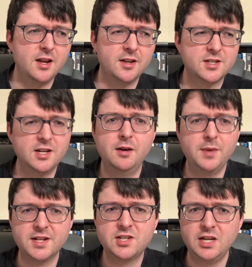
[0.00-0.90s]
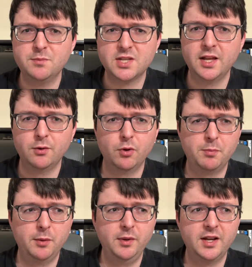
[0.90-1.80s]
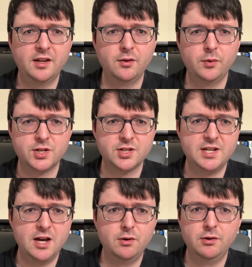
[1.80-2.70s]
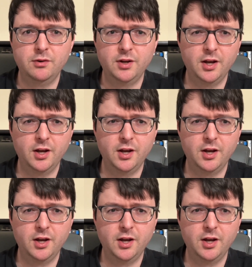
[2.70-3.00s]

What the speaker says: Some it seems that Republic, which is now owned